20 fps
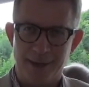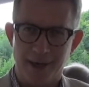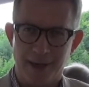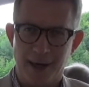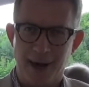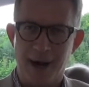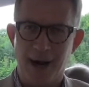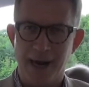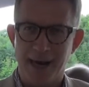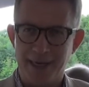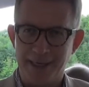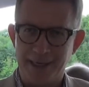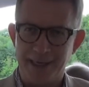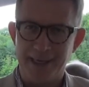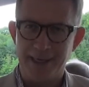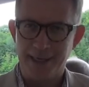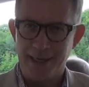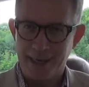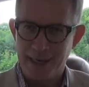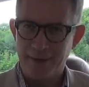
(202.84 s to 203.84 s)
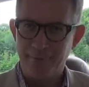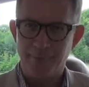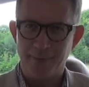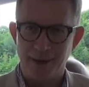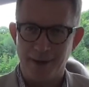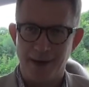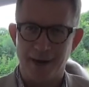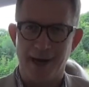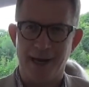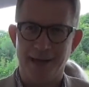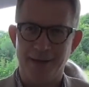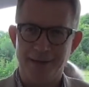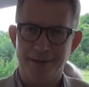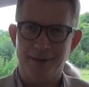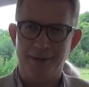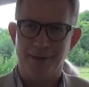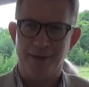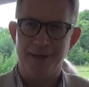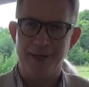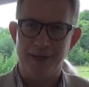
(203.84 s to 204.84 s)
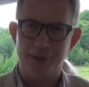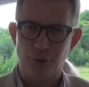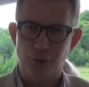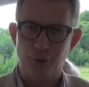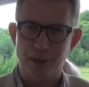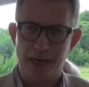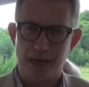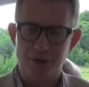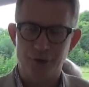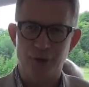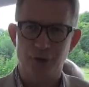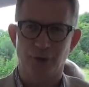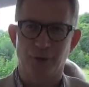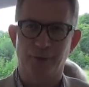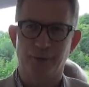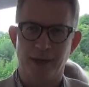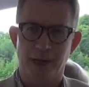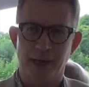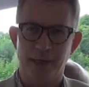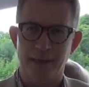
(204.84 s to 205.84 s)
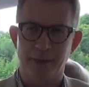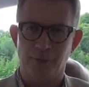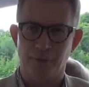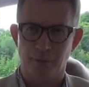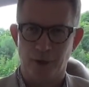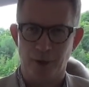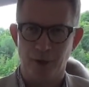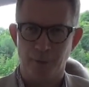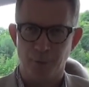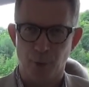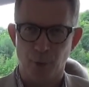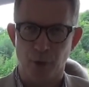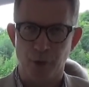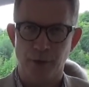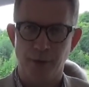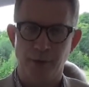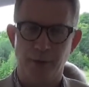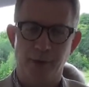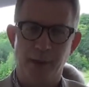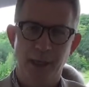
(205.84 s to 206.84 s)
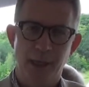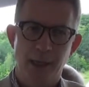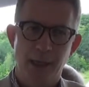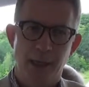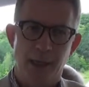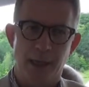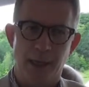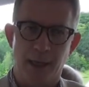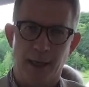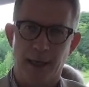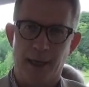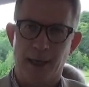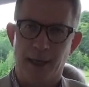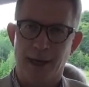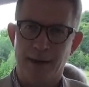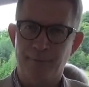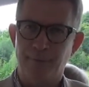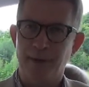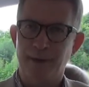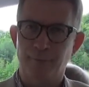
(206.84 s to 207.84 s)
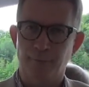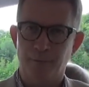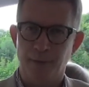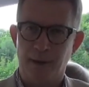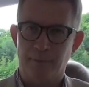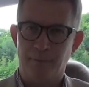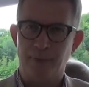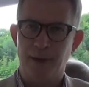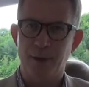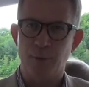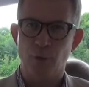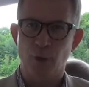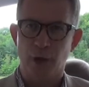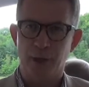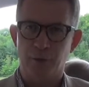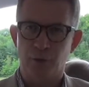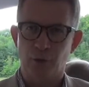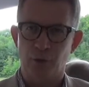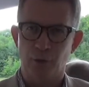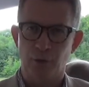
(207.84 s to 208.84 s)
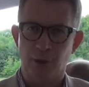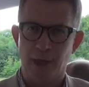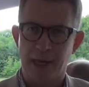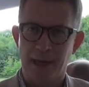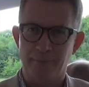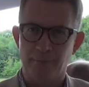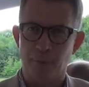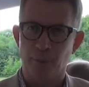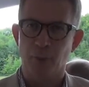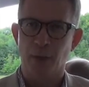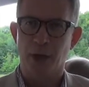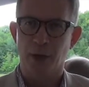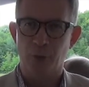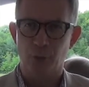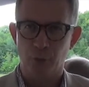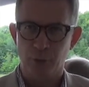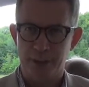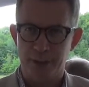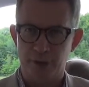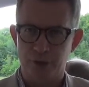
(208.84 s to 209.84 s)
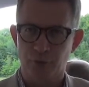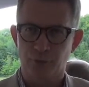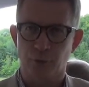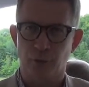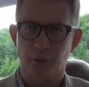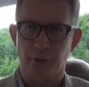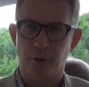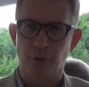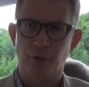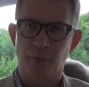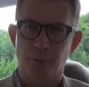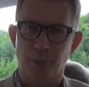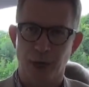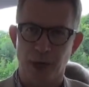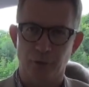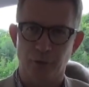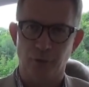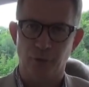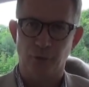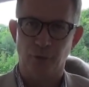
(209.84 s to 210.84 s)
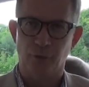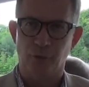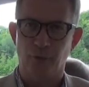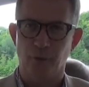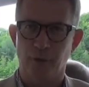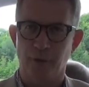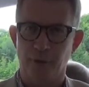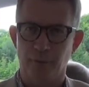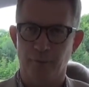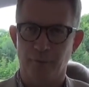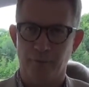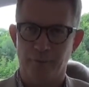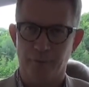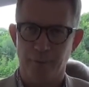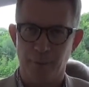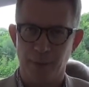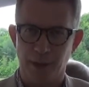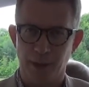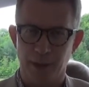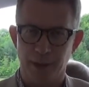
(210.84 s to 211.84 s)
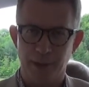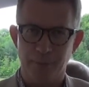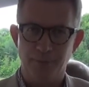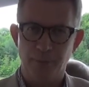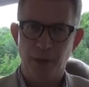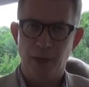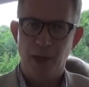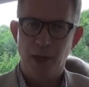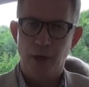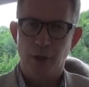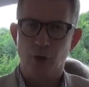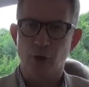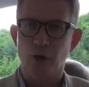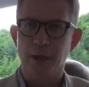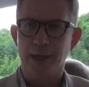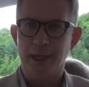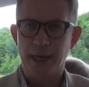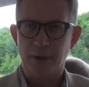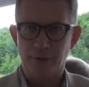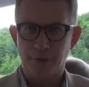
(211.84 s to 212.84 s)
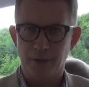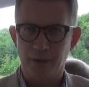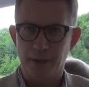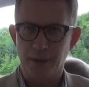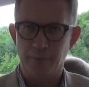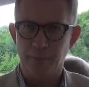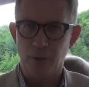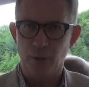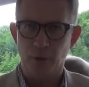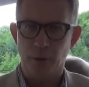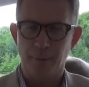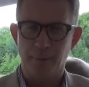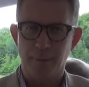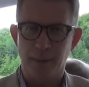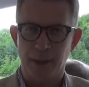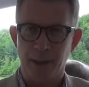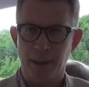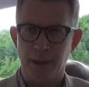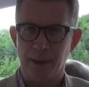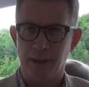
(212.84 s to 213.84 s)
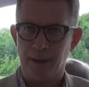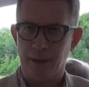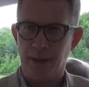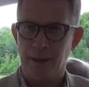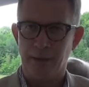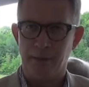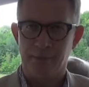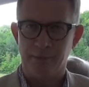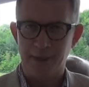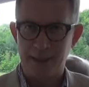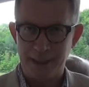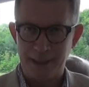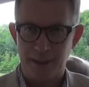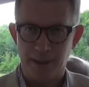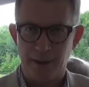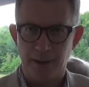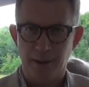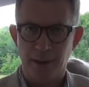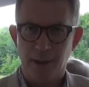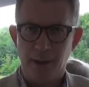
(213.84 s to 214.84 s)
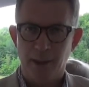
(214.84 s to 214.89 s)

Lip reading: I in FEI, the international side, is very important. I think if they want to have a broader reach for their sponsors, for their visibility, going outside of Europe is needed.